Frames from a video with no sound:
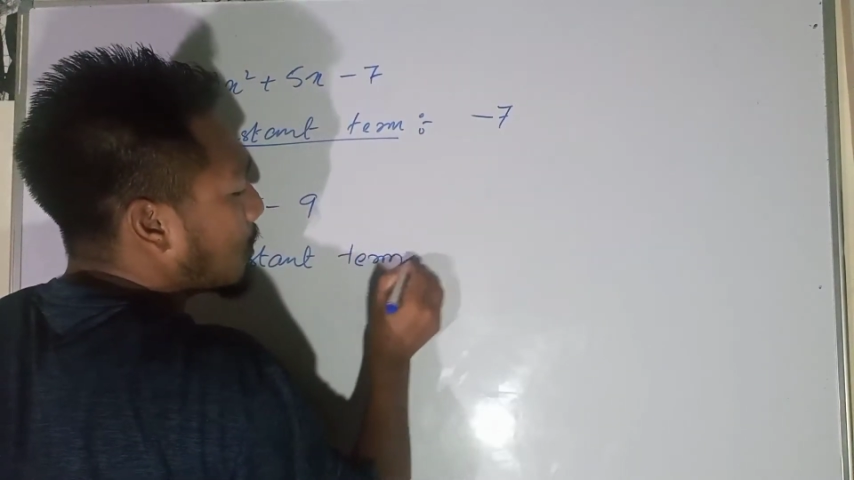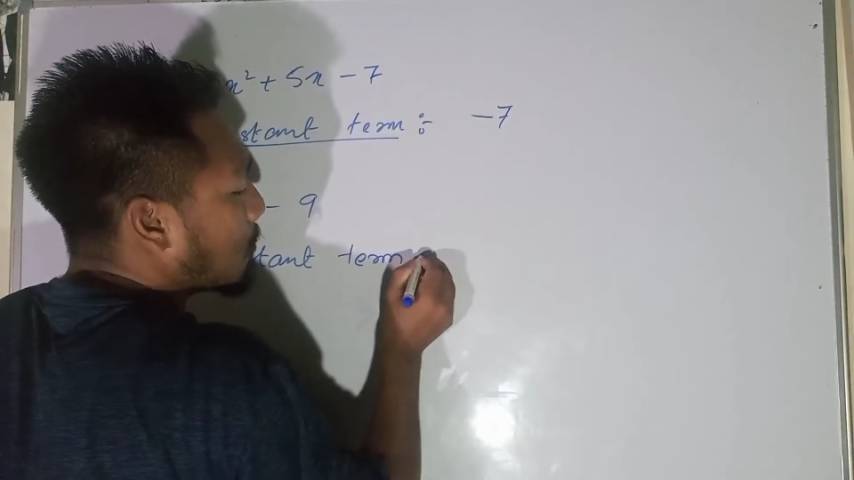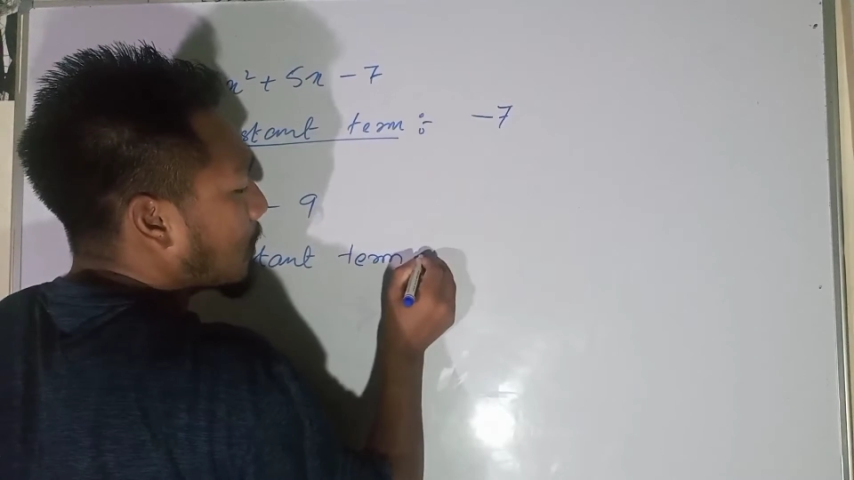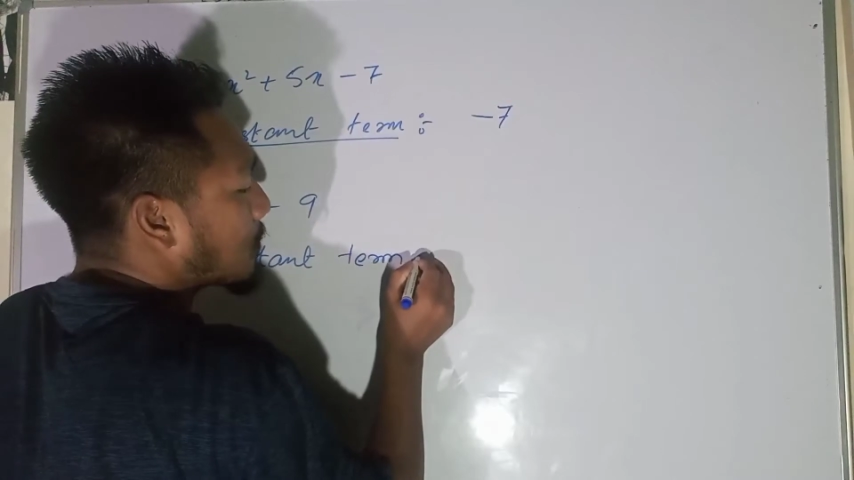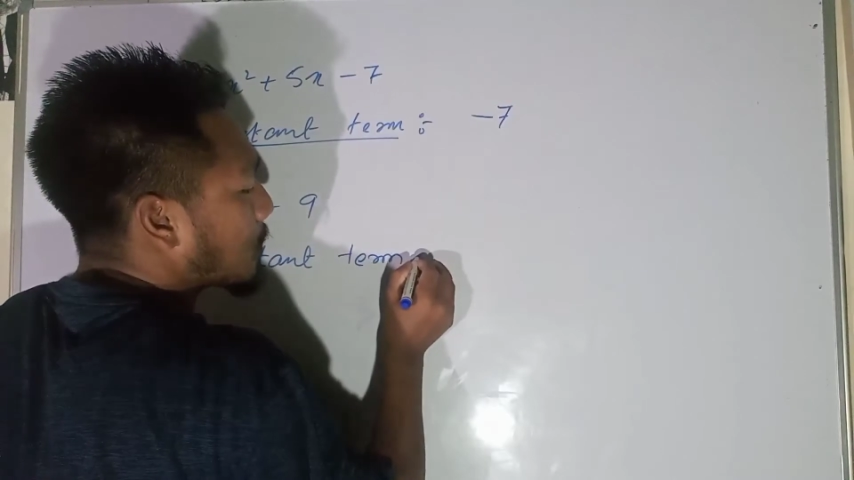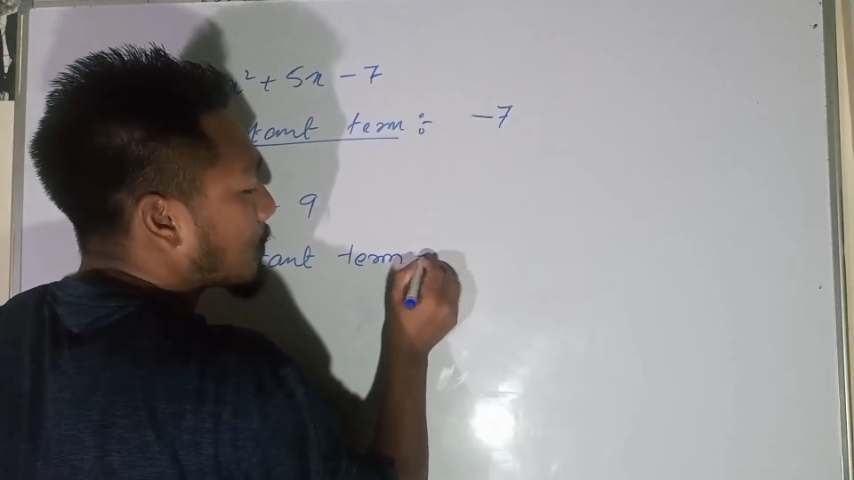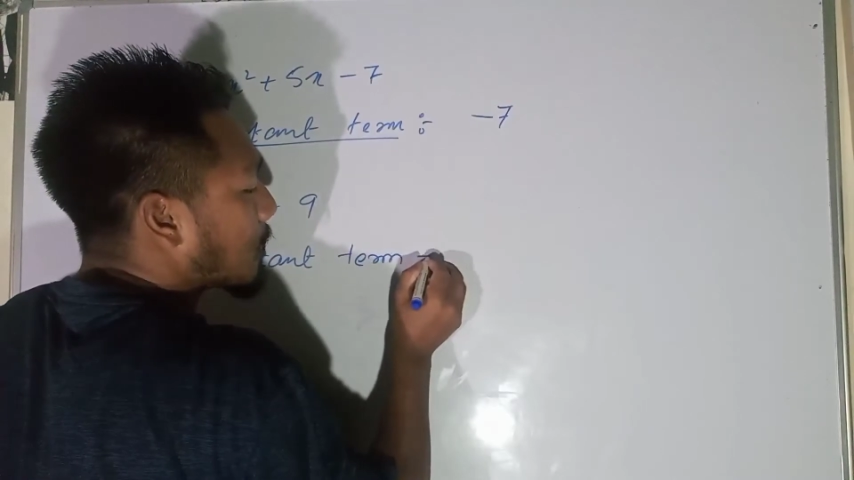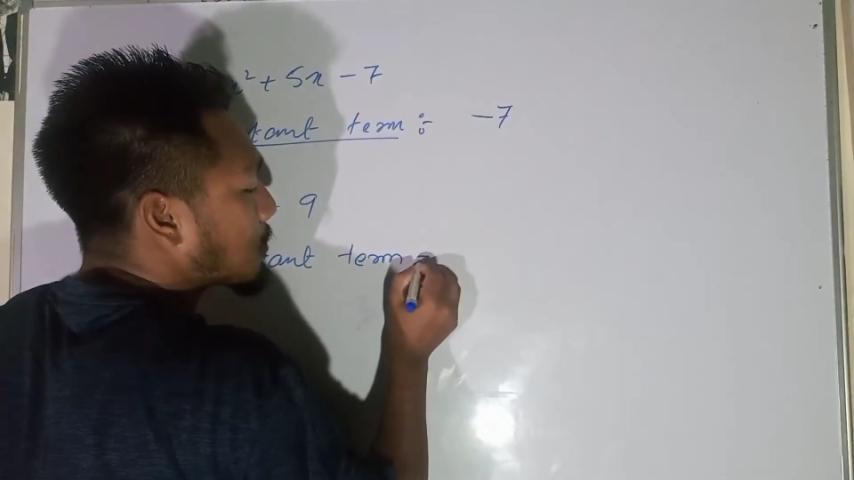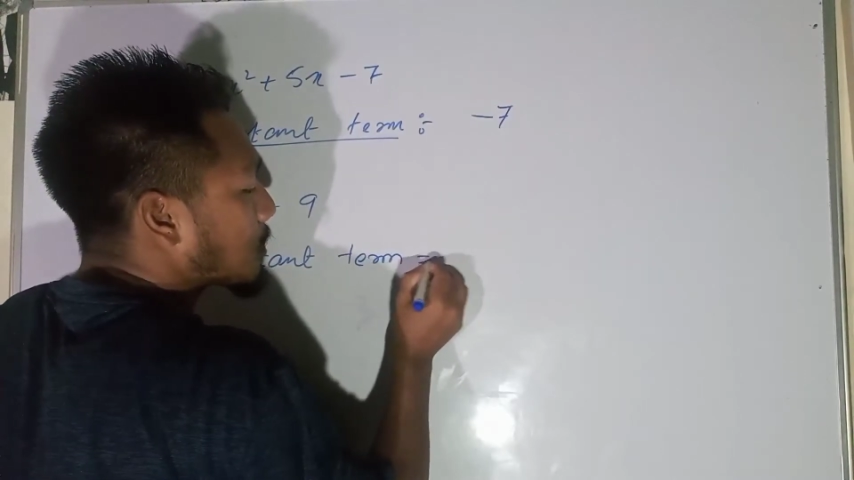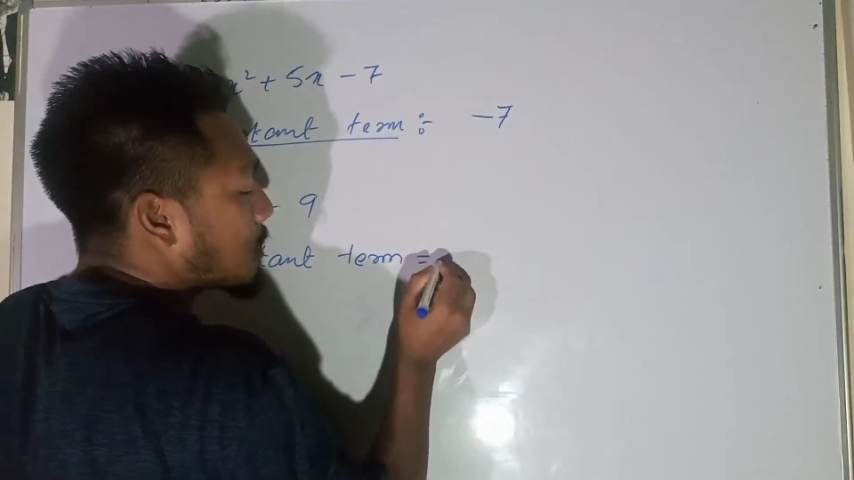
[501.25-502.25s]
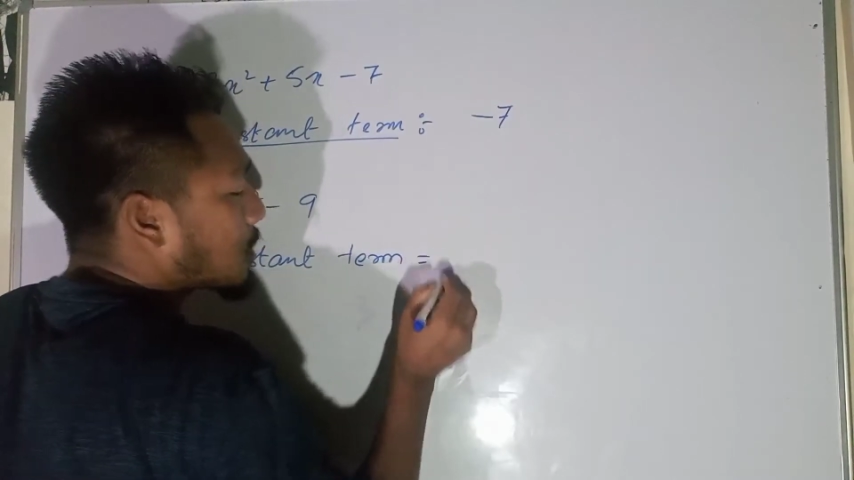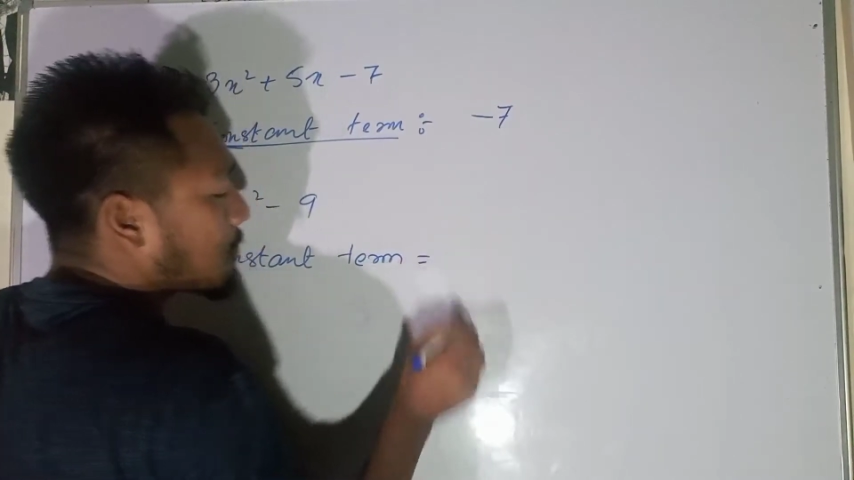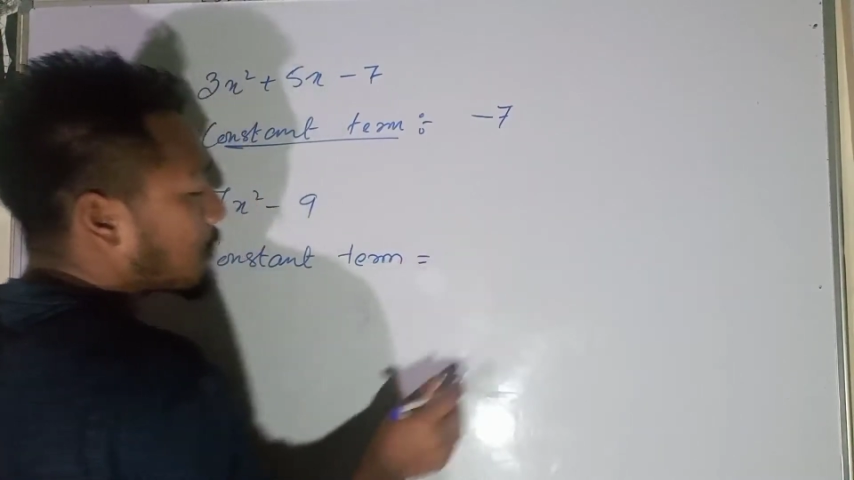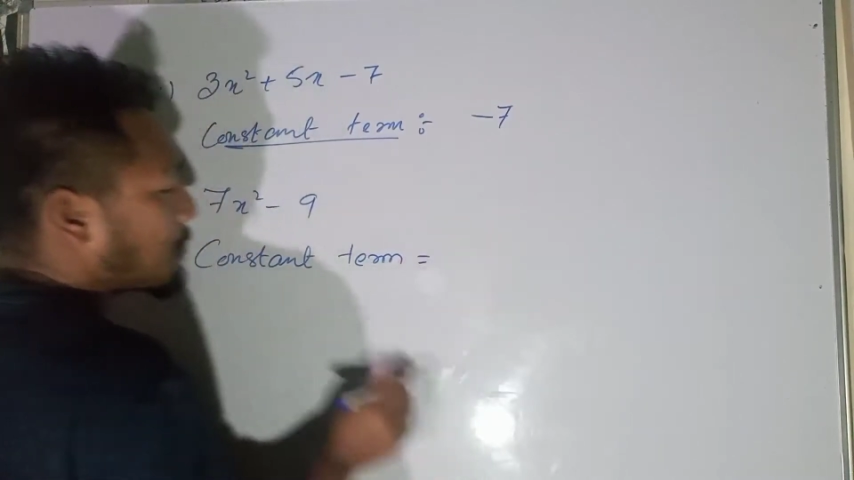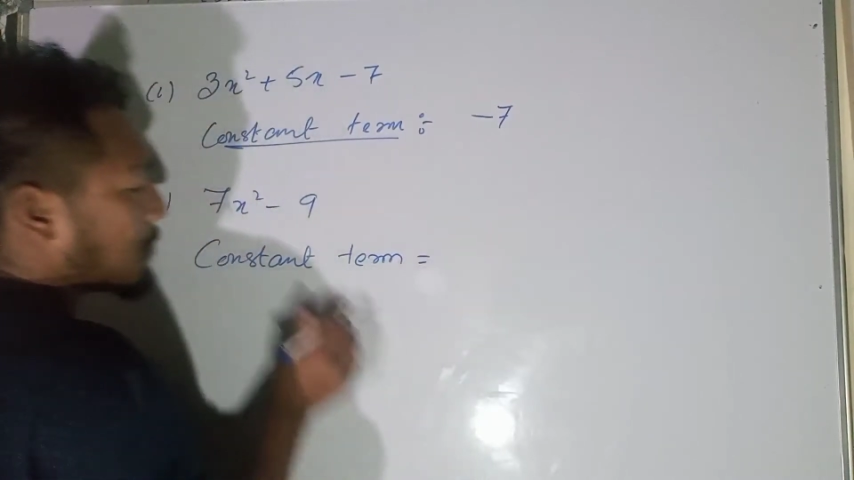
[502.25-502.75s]
What is our constant
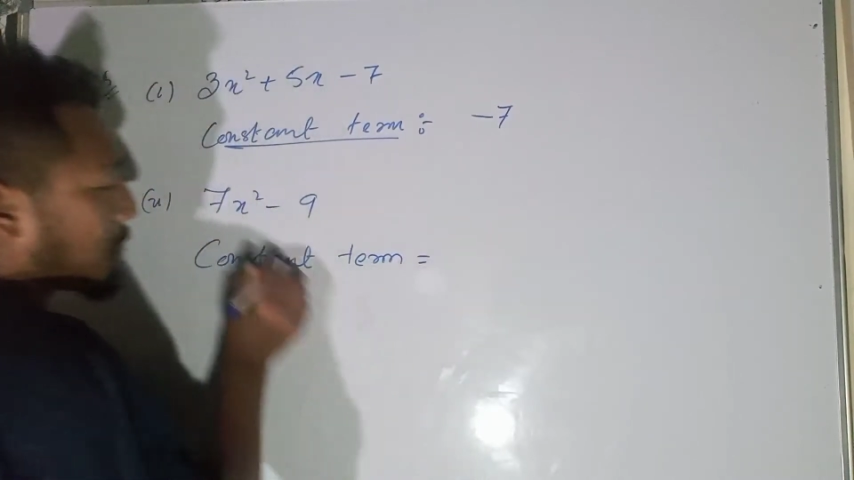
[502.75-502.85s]
term from these